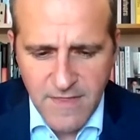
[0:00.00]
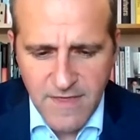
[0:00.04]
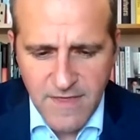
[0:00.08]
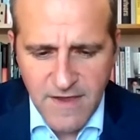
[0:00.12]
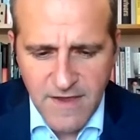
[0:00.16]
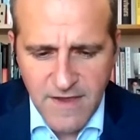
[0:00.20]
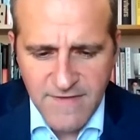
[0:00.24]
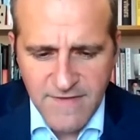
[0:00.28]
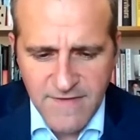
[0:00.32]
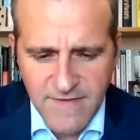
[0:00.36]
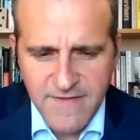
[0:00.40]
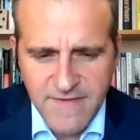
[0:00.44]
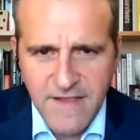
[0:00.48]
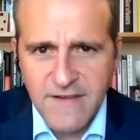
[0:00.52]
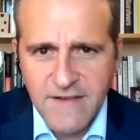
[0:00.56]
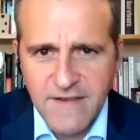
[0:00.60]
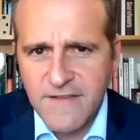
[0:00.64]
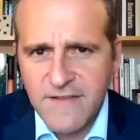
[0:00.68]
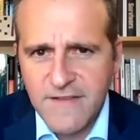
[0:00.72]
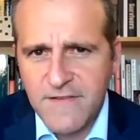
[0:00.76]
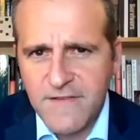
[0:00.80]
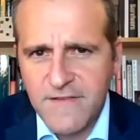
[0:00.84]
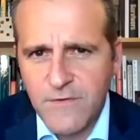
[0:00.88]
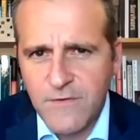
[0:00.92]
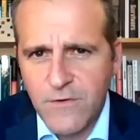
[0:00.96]
that has sent
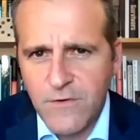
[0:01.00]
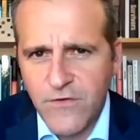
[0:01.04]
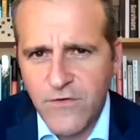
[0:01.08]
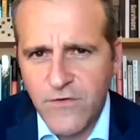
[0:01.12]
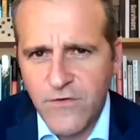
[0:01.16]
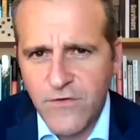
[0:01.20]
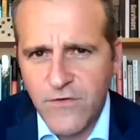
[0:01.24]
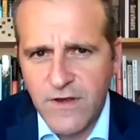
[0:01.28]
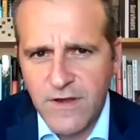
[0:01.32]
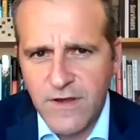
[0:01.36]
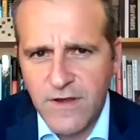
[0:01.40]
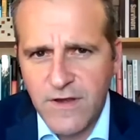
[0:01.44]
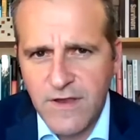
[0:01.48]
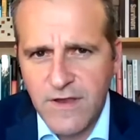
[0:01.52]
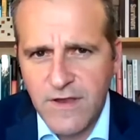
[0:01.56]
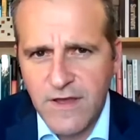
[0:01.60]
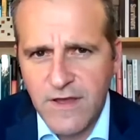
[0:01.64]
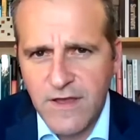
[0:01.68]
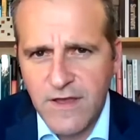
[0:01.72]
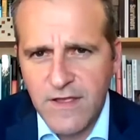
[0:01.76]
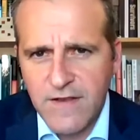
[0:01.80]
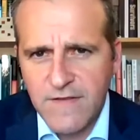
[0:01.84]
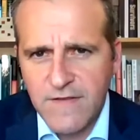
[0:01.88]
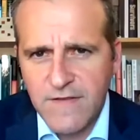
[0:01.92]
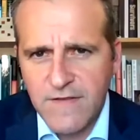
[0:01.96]
distortion
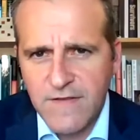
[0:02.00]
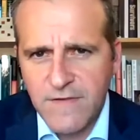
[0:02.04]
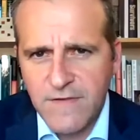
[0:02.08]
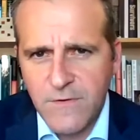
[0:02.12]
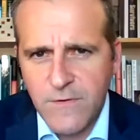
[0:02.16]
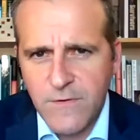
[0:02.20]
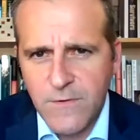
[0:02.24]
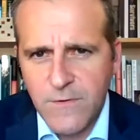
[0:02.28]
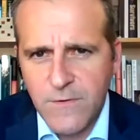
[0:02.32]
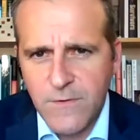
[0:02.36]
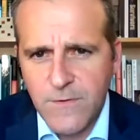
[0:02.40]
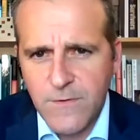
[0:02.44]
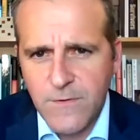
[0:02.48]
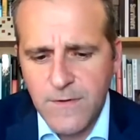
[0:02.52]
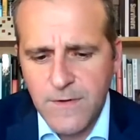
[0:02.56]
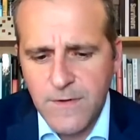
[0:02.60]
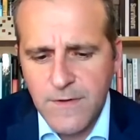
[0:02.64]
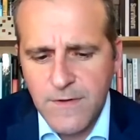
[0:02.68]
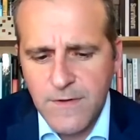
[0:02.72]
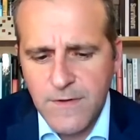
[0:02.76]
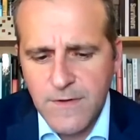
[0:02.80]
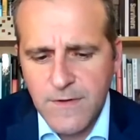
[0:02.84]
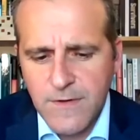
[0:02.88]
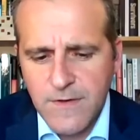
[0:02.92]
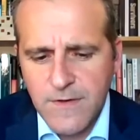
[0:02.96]

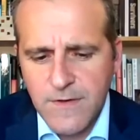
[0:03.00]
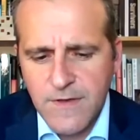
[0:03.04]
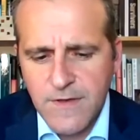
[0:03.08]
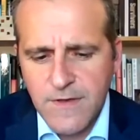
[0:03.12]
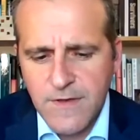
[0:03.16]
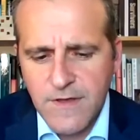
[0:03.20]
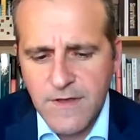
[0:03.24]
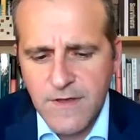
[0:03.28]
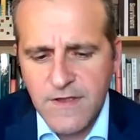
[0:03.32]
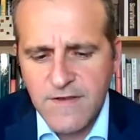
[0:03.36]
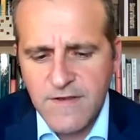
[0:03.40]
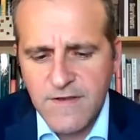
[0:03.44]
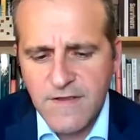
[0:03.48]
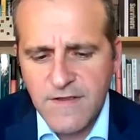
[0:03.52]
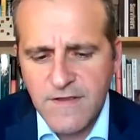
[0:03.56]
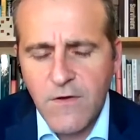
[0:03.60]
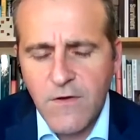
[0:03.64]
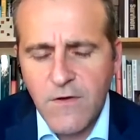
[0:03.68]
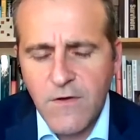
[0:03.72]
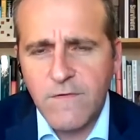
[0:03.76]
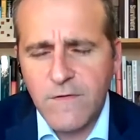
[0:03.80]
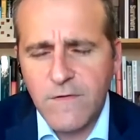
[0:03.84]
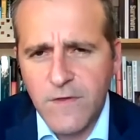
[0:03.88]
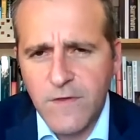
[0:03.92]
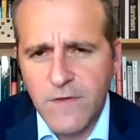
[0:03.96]
into
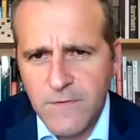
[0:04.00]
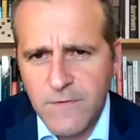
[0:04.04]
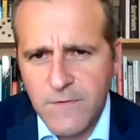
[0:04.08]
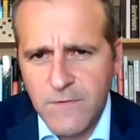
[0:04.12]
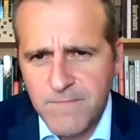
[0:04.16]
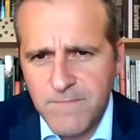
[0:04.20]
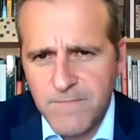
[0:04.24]
overload,